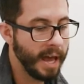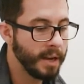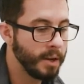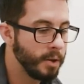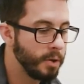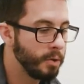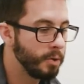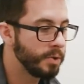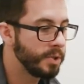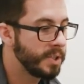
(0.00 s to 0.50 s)

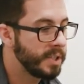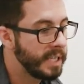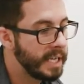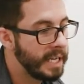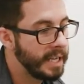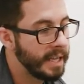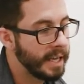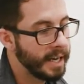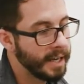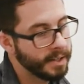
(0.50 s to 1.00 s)
and you'll
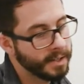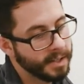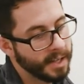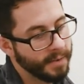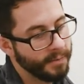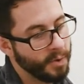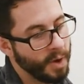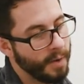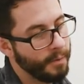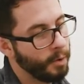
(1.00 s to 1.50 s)
see this
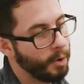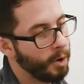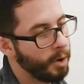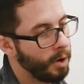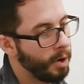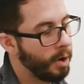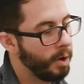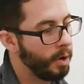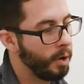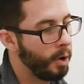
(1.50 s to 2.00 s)
if you
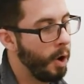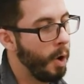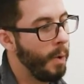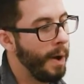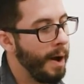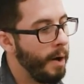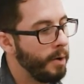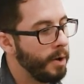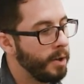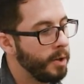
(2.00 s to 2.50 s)
ever go
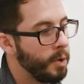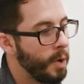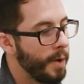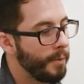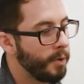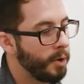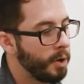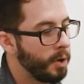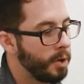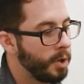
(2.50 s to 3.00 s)
out and you
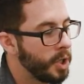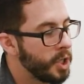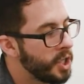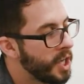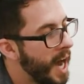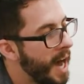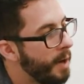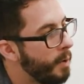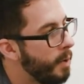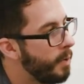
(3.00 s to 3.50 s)
ever
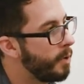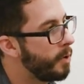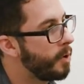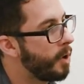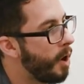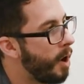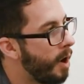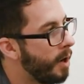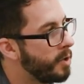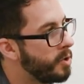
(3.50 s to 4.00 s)
shadow other
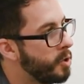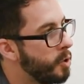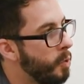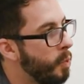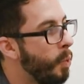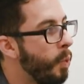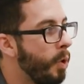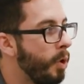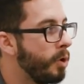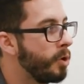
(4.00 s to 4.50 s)
docs who
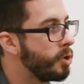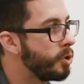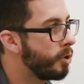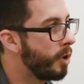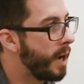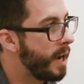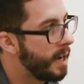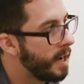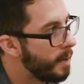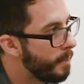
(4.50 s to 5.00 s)
weren't
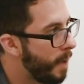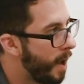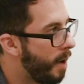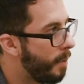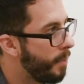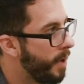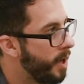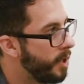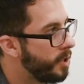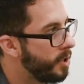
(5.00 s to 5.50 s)
trained in
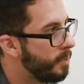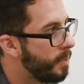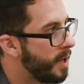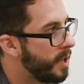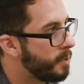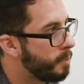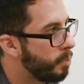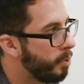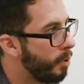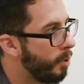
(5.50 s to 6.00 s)

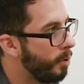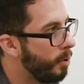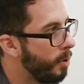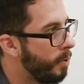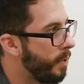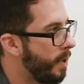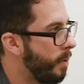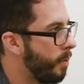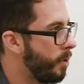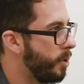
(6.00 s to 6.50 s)
palpation-based
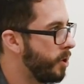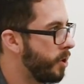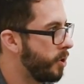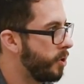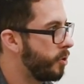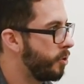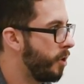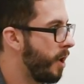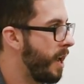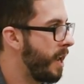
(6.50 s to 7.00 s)
prolo, they were
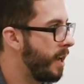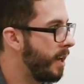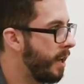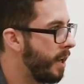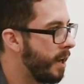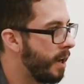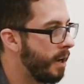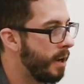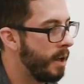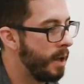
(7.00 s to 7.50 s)
just trained
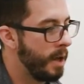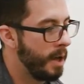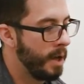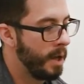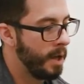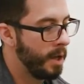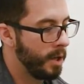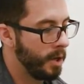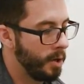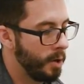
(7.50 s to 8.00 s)
in,
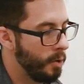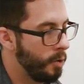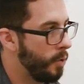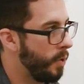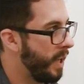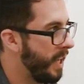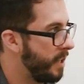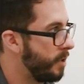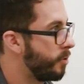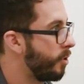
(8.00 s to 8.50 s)
you know,
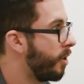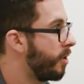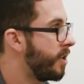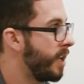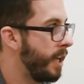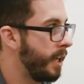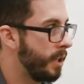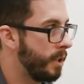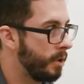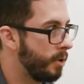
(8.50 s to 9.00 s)
doing
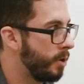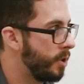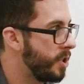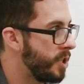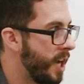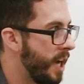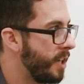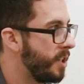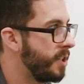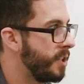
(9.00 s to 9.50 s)
intra-articular
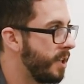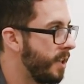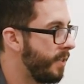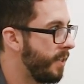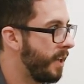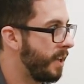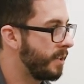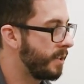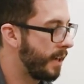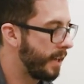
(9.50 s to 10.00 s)
injections and
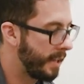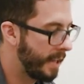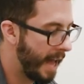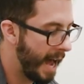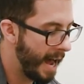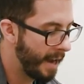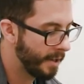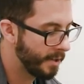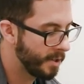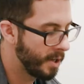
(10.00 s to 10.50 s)
things like
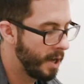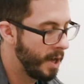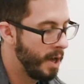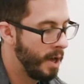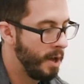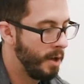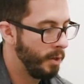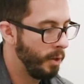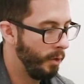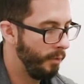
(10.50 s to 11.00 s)
that, is
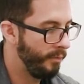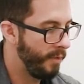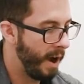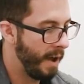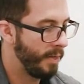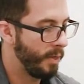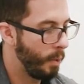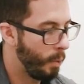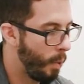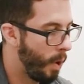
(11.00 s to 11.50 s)
they'll
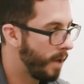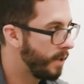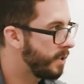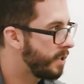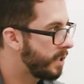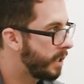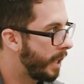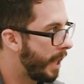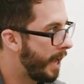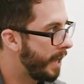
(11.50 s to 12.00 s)
find the one
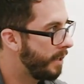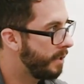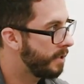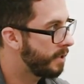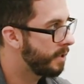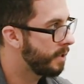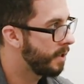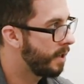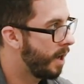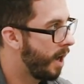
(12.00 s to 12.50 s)

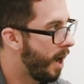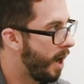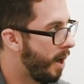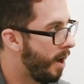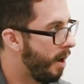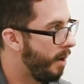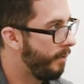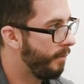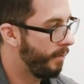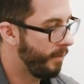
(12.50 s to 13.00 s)
slice
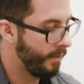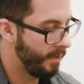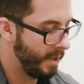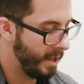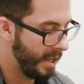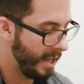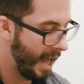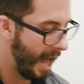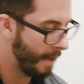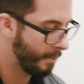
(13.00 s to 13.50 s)
of
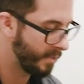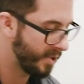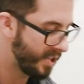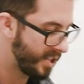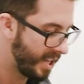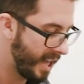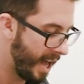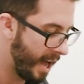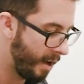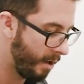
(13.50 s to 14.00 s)
the
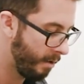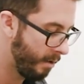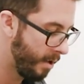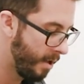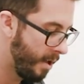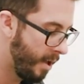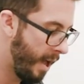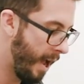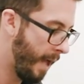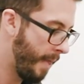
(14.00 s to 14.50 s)

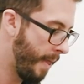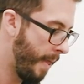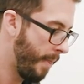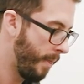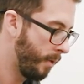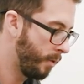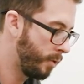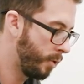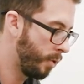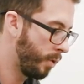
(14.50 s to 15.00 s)
MCL and then
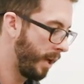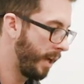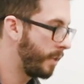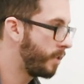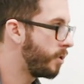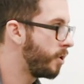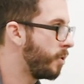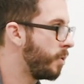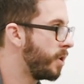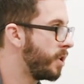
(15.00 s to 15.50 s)
they'll do
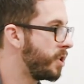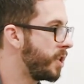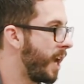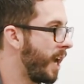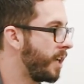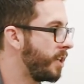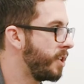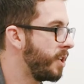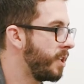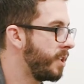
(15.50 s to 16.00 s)
like two
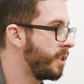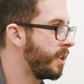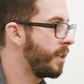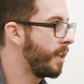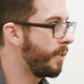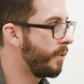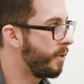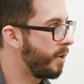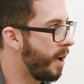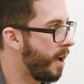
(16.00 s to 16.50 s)
injections
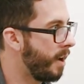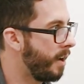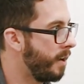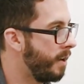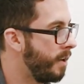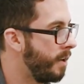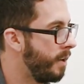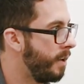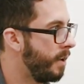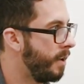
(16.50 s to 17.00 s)
and then they're done.
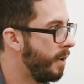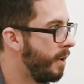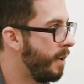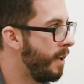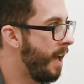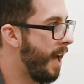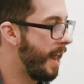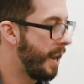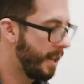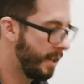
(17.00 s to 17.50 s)

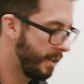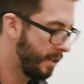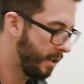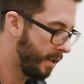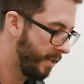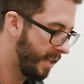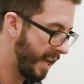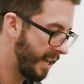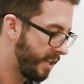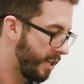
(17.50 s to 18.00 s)

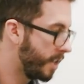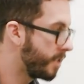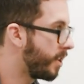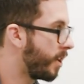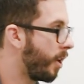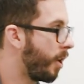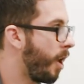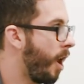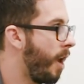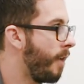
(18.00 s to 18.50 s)
And that
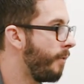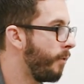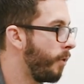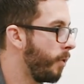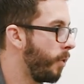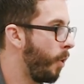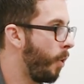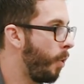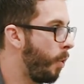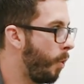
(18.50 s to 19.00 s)
doesn't cover
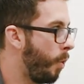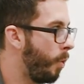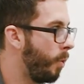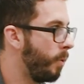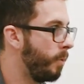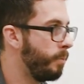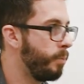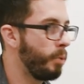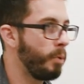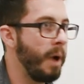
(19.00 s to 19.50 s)
the
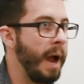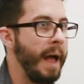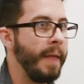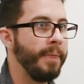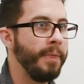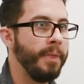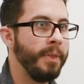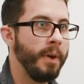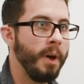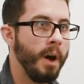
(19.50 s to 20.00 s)
whole
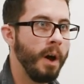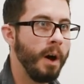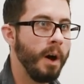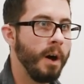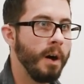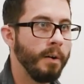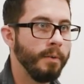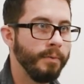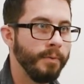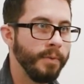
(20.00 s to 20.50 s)
breadth
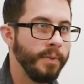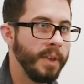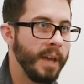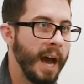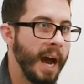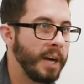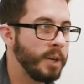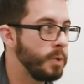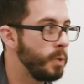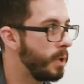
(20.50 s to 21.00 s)
of the
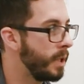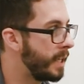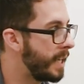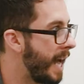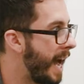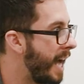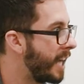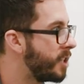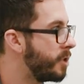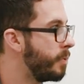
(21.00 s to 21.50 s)
actual
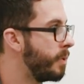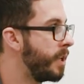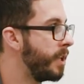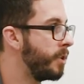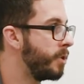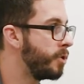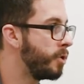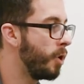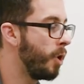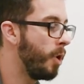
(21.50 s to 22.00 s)

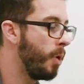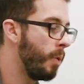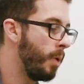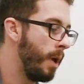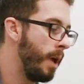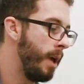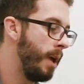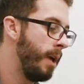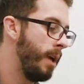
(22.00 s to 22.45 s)
attachment. So